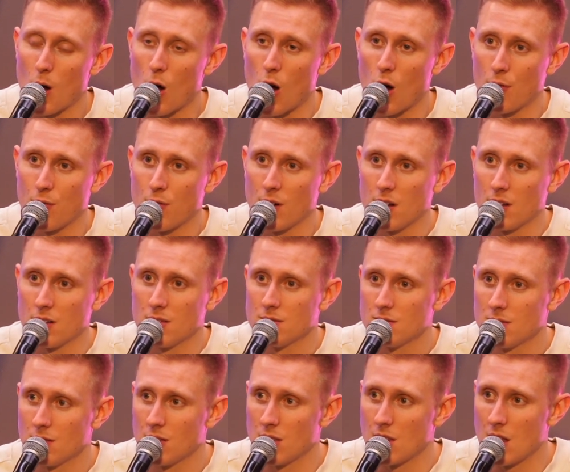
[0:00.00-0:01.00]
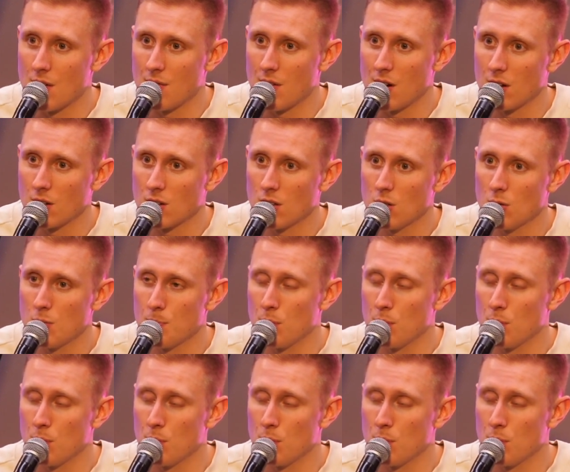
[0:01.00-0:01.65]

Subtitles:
offer that value,